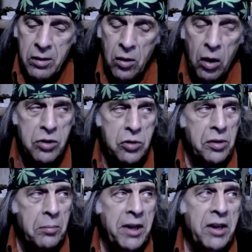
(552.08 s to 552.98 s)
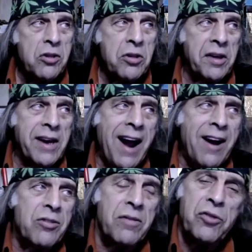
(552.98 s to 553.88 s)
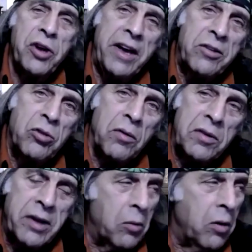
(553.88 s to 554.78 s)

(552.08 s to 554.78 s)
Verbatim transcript: Also, the meanings of the cards have changed over time.